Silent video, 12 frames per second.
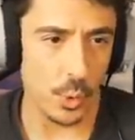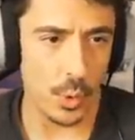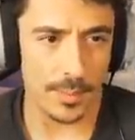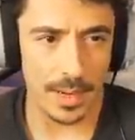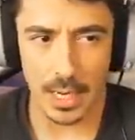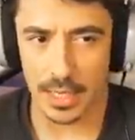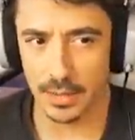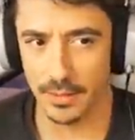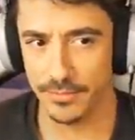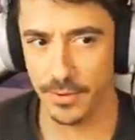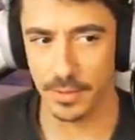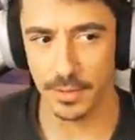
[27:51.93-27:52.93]
Oh, I'm liking the
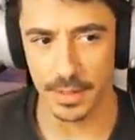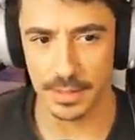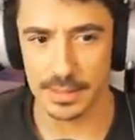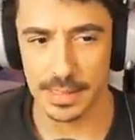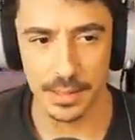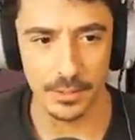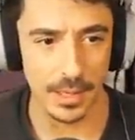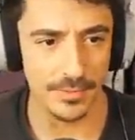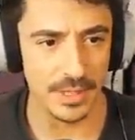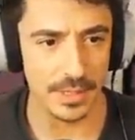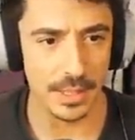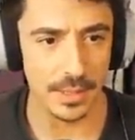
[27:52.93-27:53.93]
front of this now,
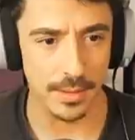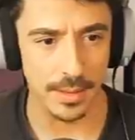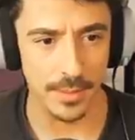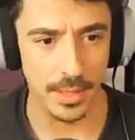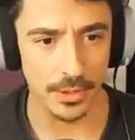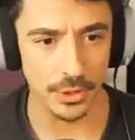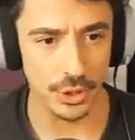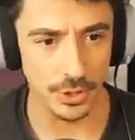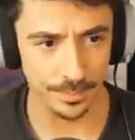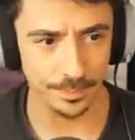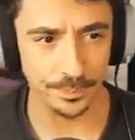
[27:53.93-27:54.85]
loves. I tell you that much.